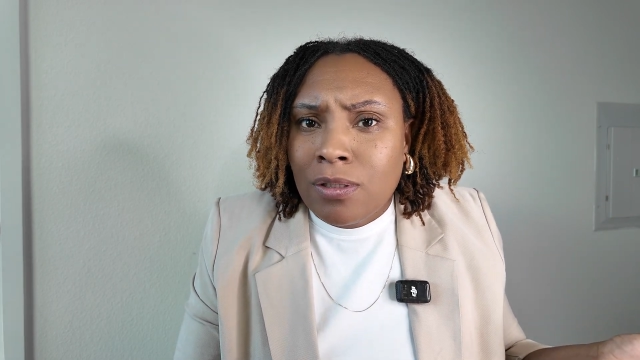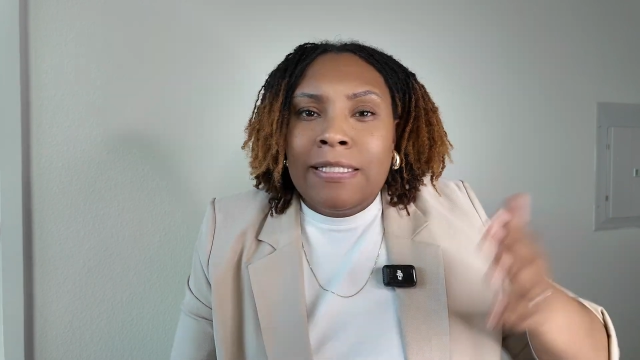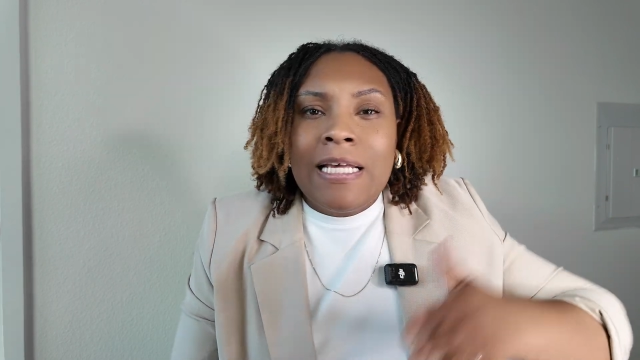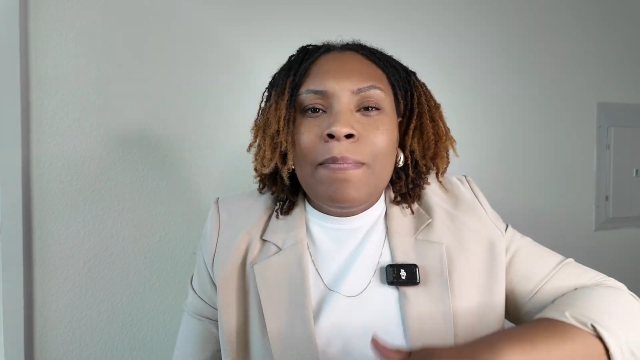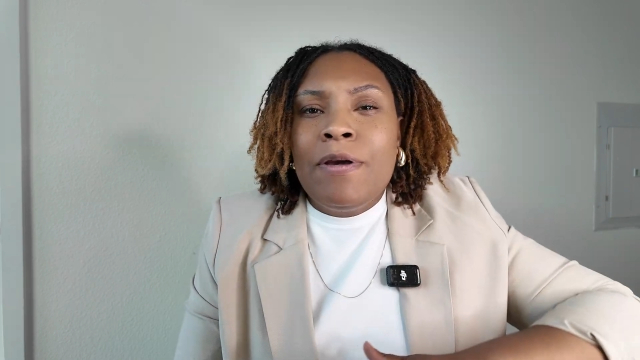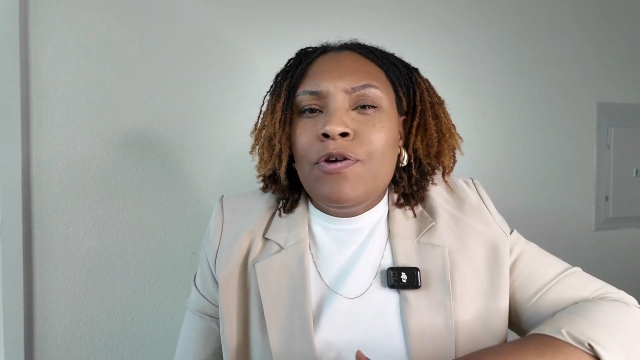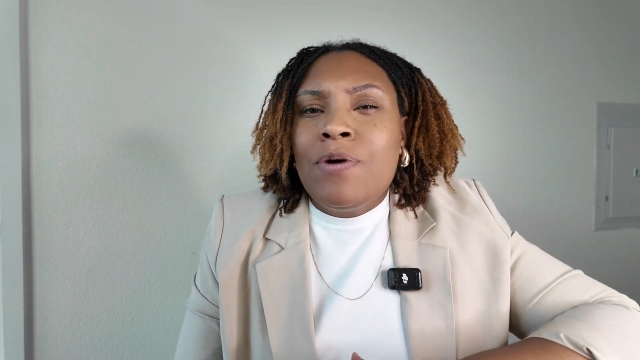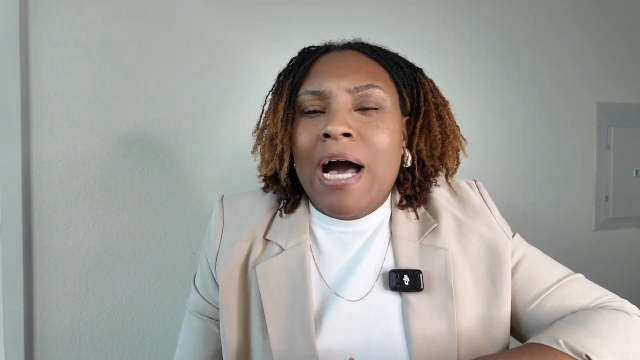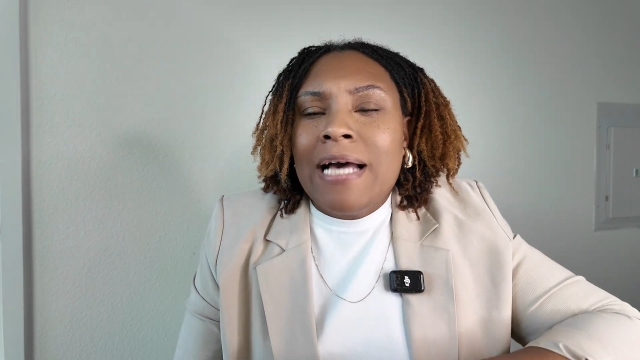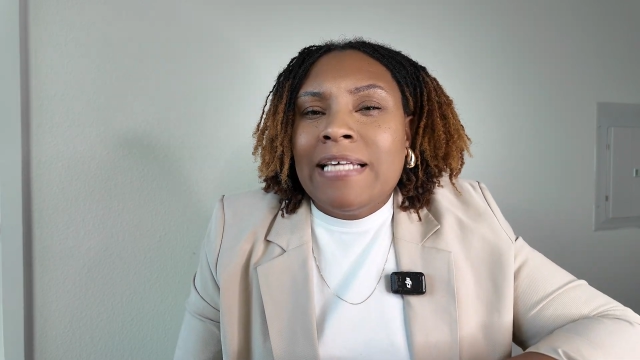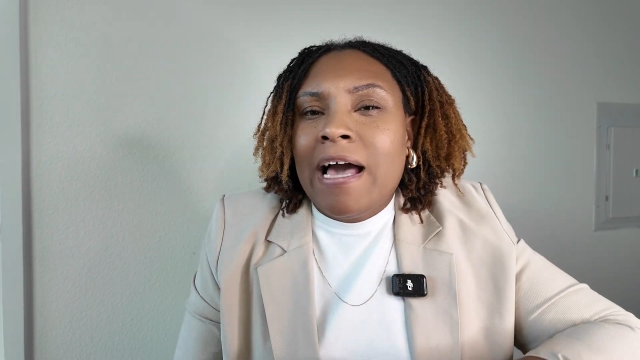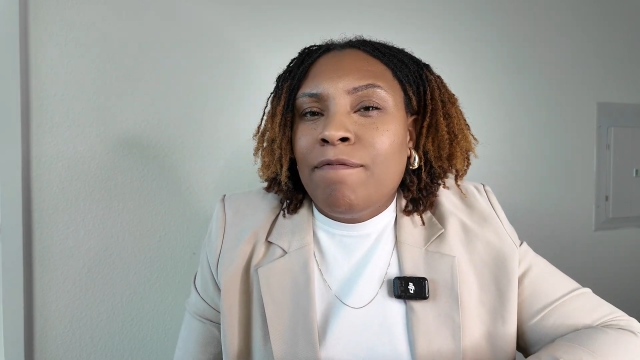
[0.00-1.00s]
Some of you
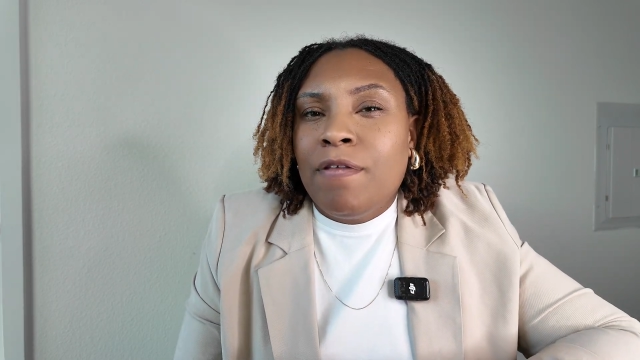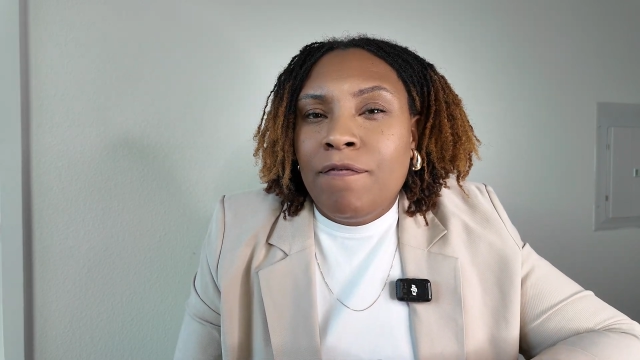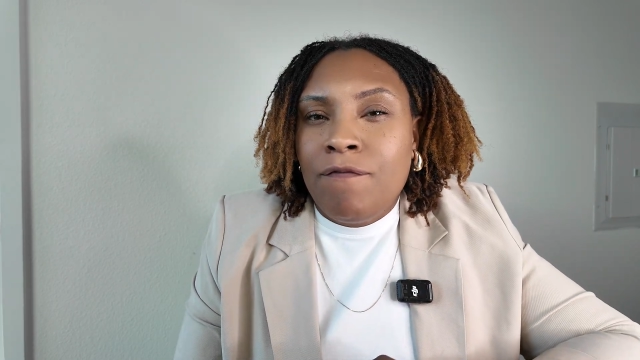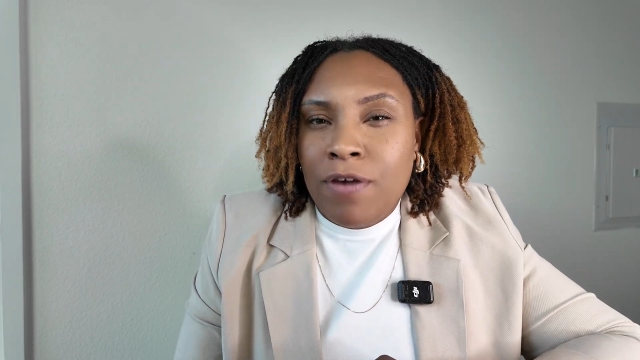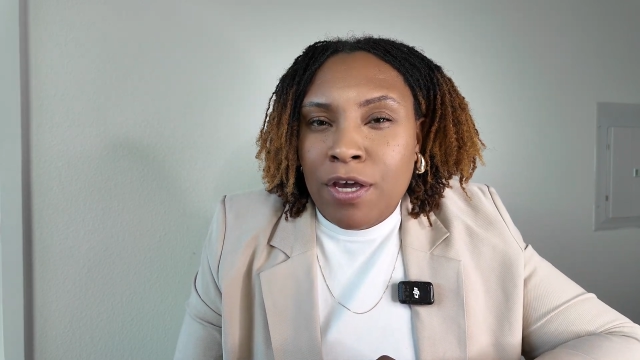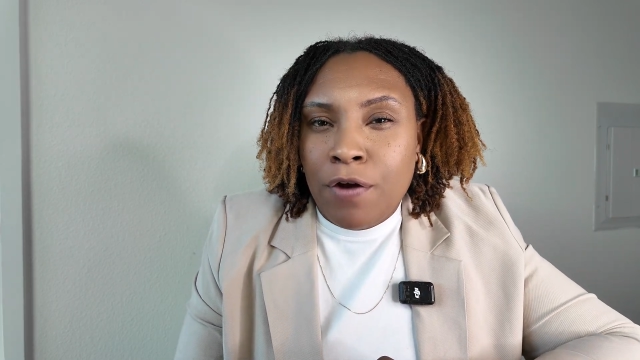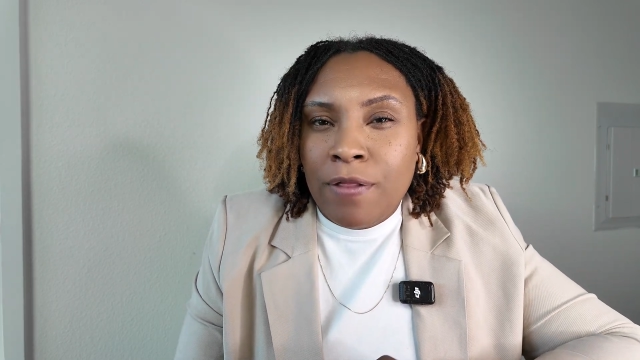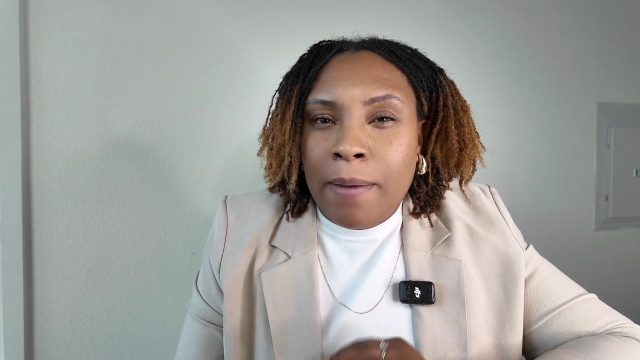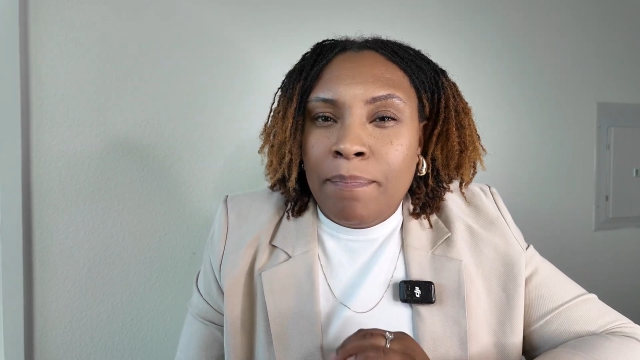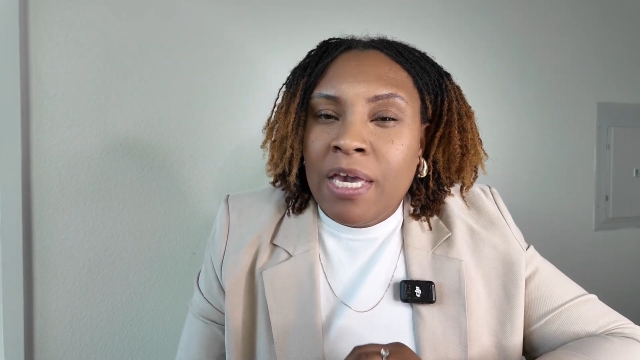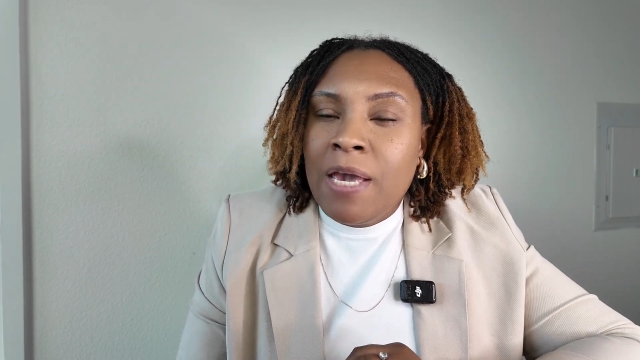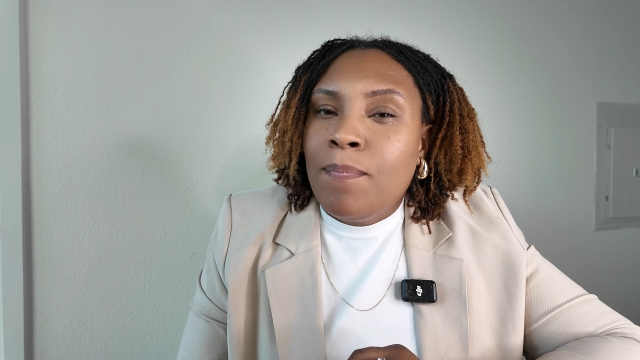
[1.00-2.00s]
guys have the fear
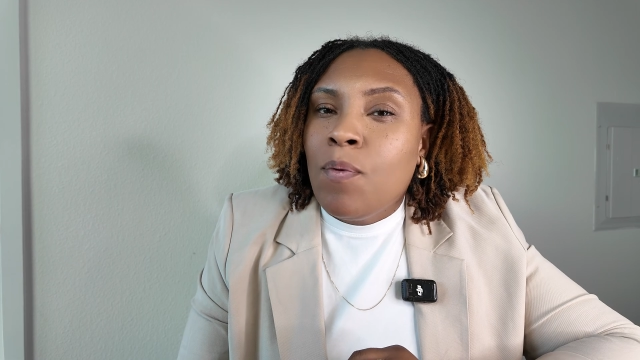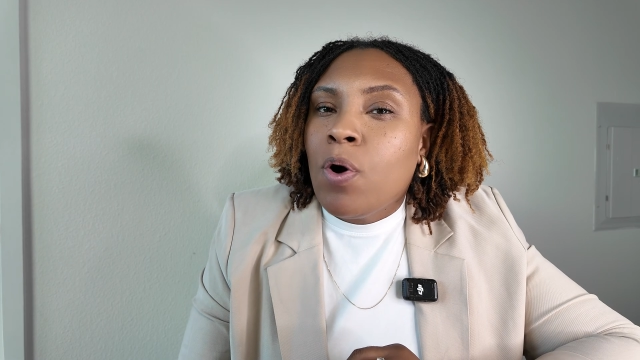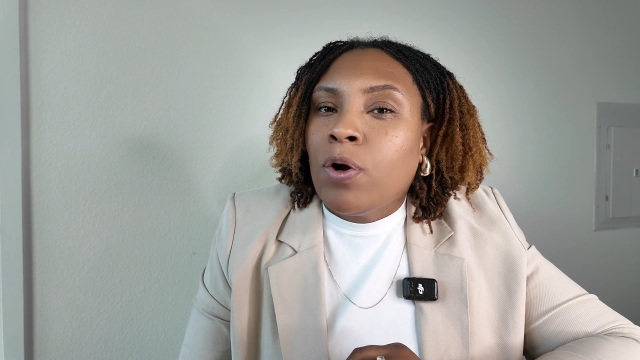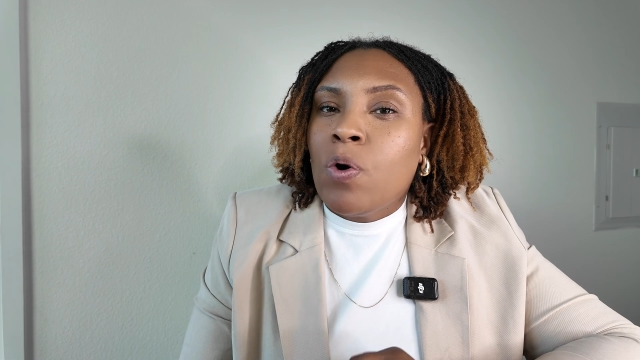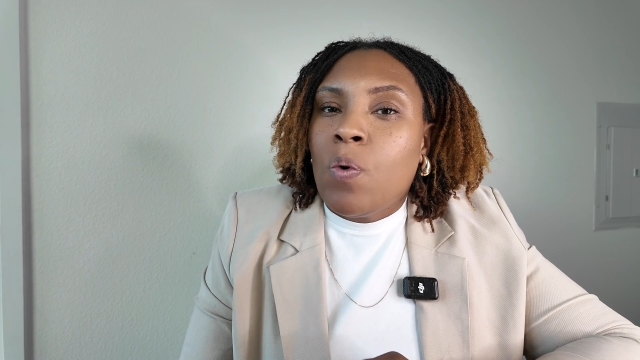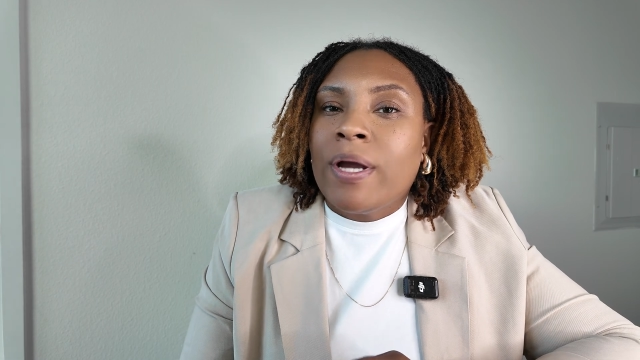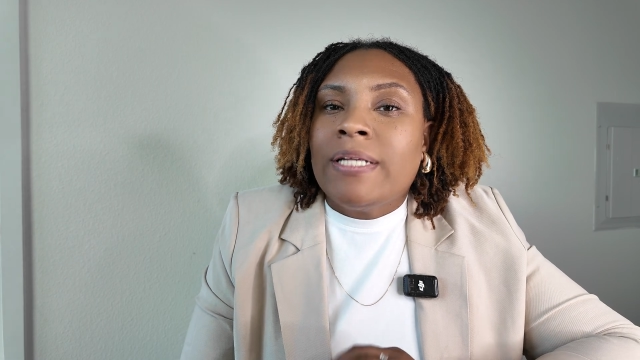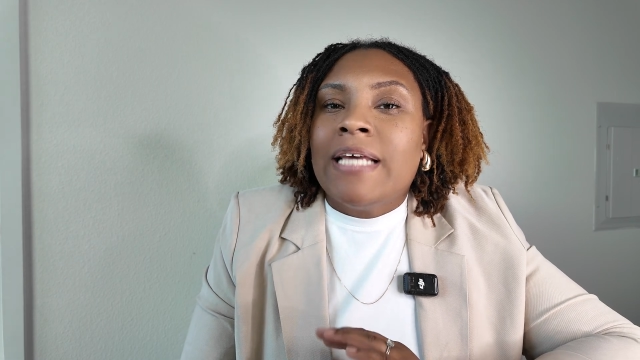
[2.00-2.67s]
that people are going